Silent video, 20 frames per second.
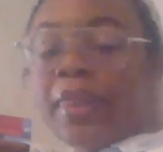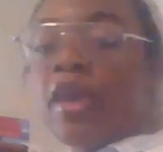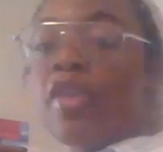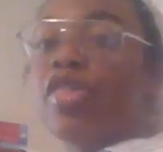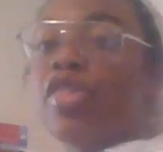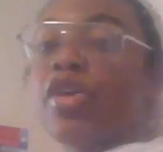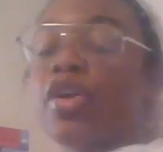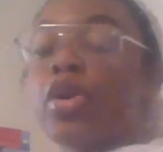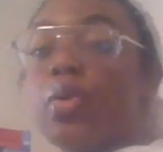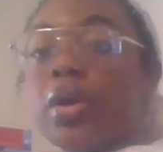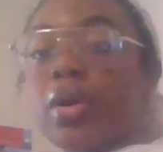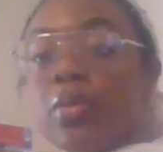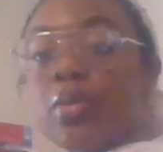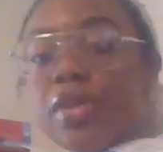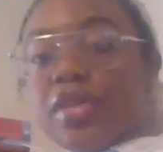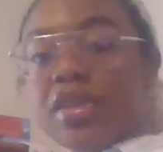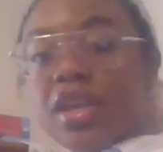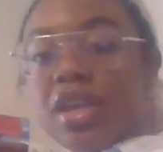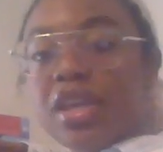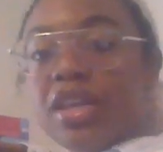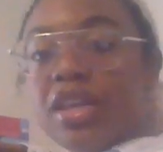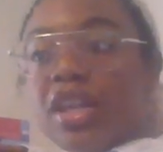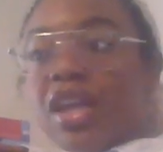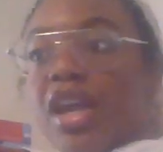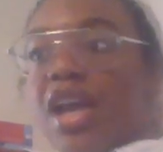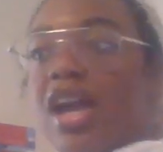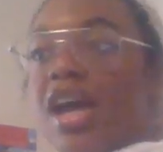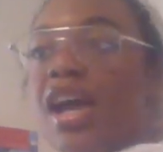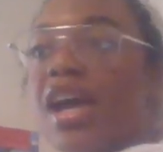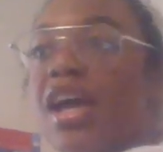They're going within
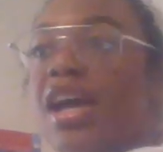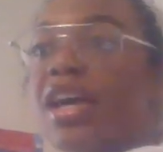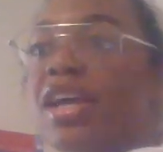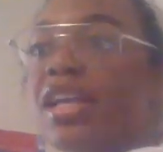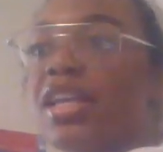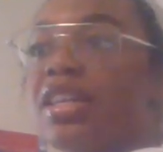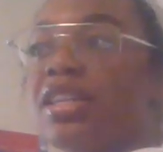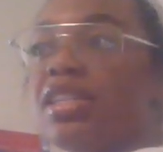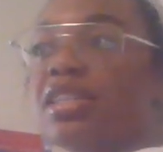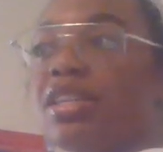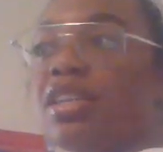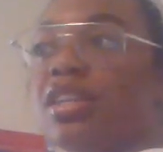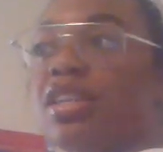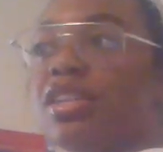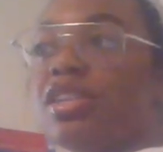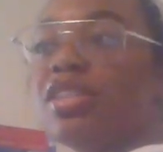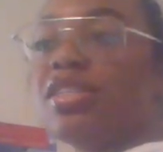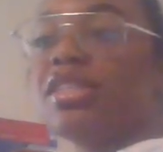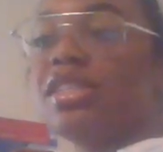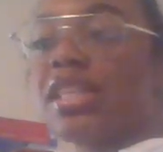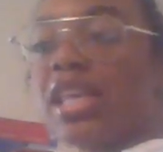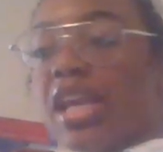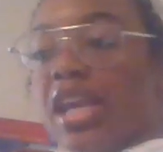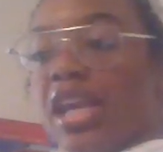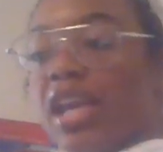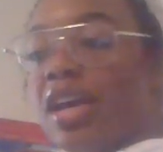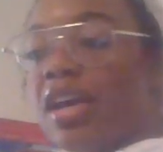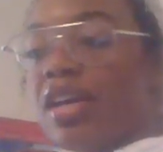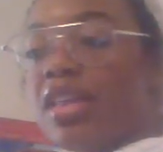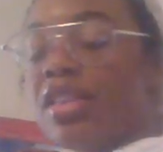and
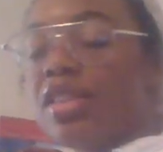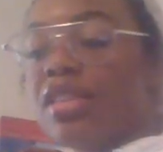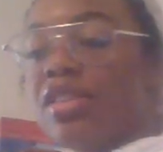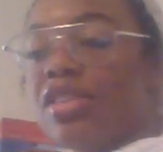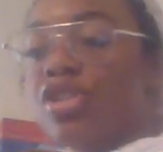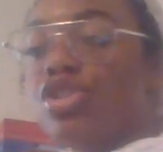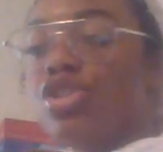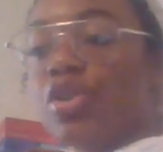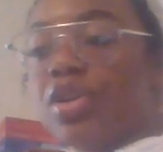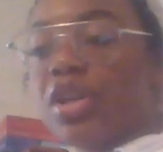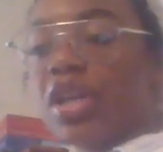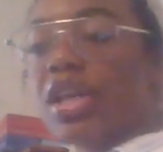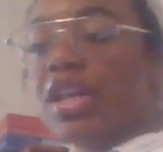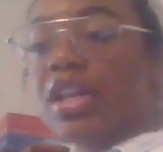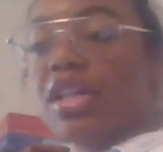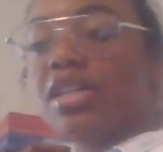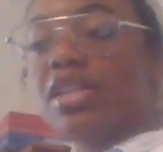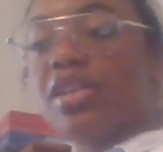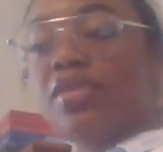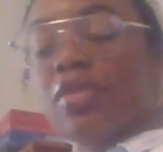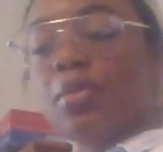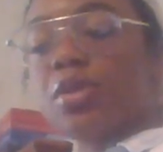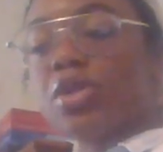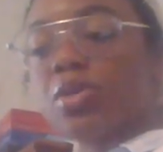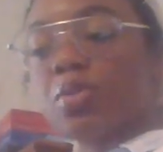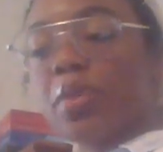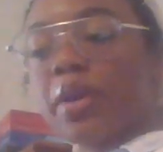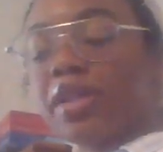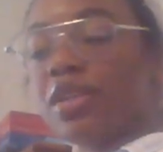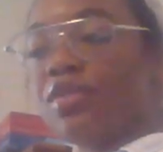seeing the journey in a different
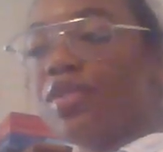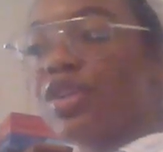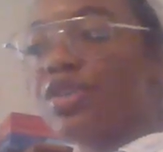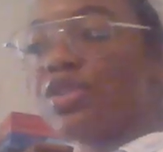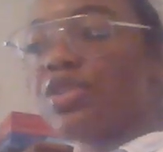perspective. They're